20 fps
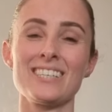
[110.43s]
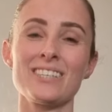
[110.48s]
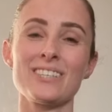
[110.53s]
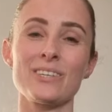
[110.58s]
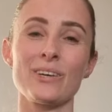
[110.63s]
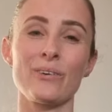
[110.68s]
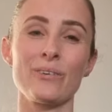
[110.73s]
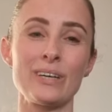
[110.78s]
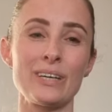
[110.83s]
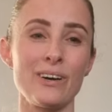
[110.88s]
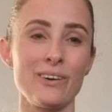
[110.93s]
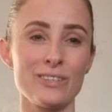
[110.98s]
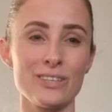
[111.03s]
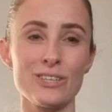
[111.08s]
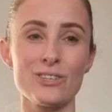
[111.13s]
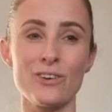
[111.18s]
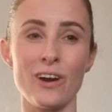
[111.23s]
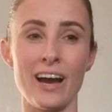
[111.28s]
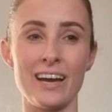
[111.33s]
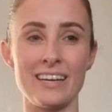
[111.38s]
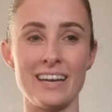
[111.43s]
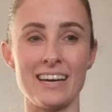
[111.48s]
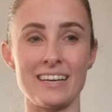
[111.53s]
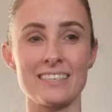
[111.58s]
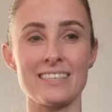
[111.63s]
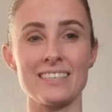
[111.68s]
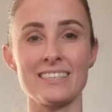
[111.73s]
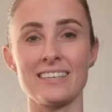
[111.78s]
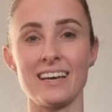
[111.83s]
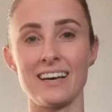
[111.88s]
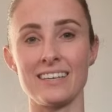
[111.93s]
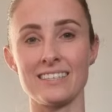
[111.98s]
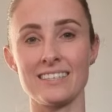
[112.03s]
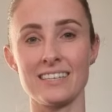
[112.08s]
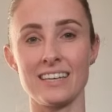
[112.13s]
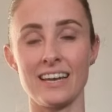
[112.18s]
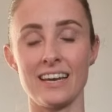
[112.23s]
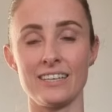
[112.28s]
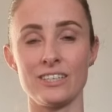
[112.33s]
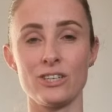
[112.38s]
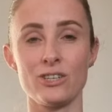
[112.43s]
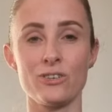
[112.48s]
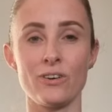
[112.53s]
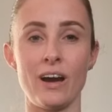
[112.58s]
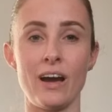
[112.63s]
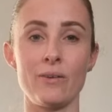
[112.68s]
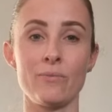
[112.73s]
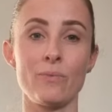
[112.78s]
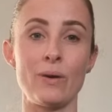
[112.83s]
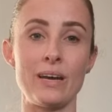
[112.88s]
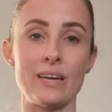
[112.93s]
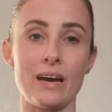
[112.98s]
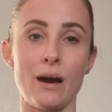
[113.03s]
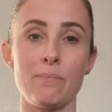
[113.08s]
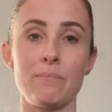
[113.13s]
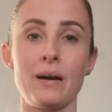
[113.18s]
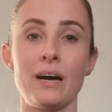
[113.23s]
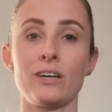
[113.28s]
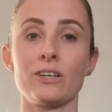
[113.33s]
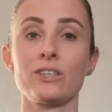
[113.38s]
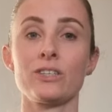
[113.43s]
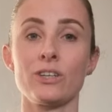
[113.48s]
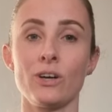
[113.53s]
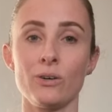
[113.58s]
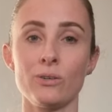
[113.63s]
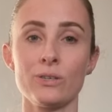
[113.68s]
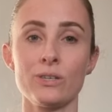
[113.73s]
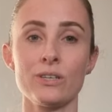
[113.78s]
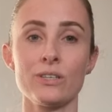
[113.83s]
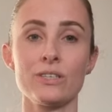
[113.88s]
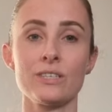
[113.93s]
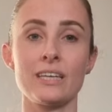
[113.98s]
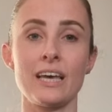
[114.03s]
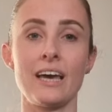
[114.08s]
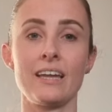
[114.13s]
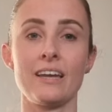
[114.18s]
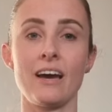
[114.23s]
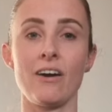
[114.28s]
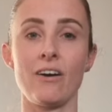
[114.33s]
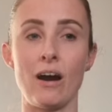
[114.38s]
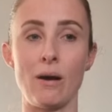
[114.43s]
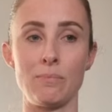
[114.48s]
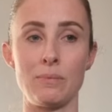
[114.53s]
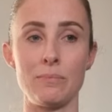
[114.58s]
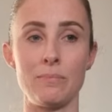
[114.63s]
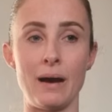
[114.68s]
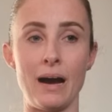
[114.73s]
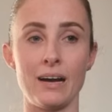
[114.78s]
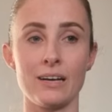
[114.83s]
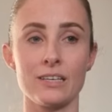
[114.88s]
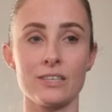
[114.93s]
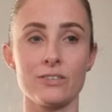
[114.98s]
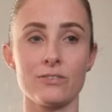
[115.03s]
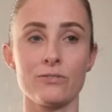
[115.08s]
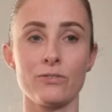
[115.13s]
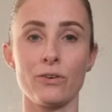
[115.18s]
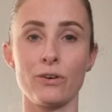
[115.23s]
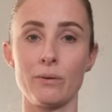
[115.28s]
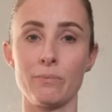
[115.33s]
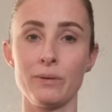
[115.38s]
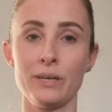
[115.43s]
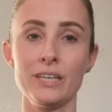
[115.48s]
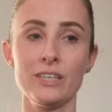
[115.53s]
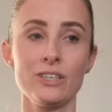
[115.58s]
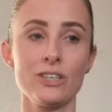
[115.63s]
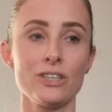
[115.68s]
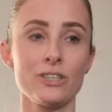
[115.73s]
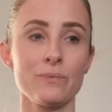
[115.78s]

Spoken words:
So we're going to try and exercise today to try and wake up our shoulders and our upper backs for a bridge.